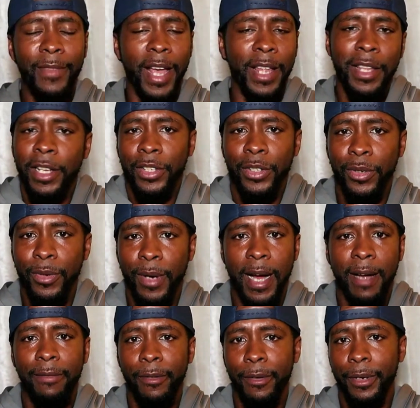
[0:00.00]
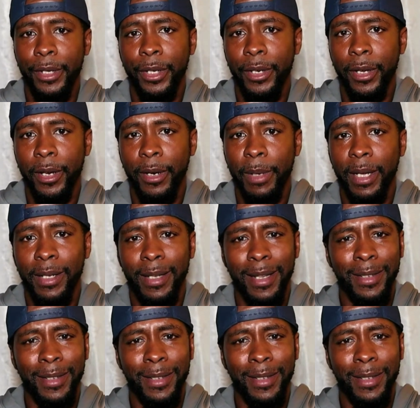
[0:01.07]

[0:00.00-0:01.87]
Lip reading: I think it's too high for her, you know what I mean?